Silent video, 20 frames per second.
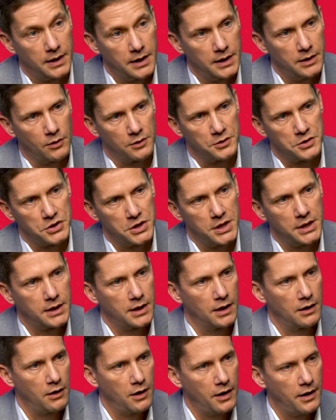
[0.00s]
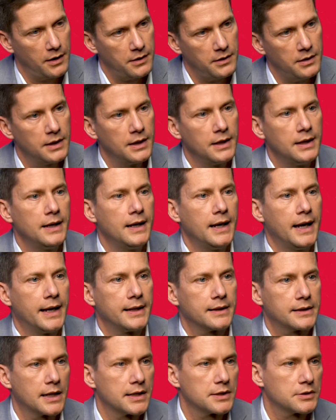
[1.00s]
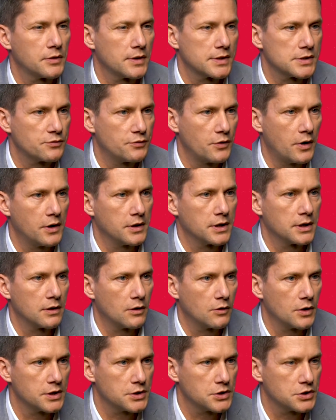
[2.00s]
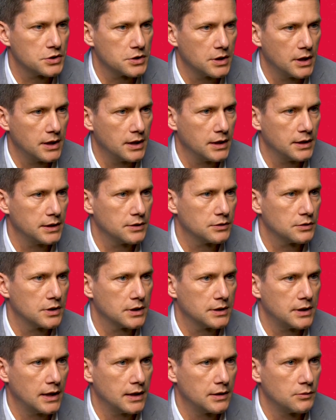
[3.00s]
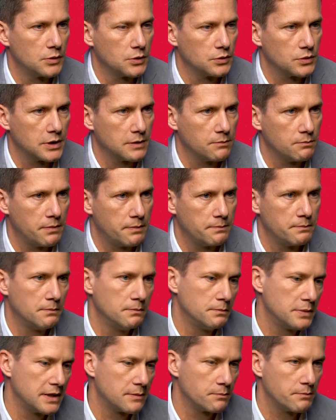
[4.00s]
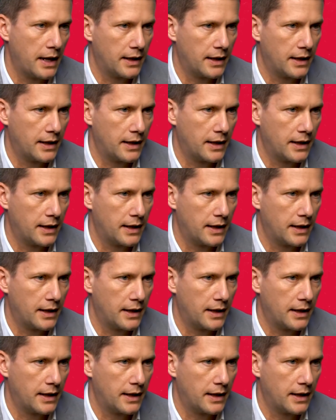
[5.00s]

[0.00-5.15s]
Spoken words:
he or she can learn and can transfer the knowledge into the daily routine being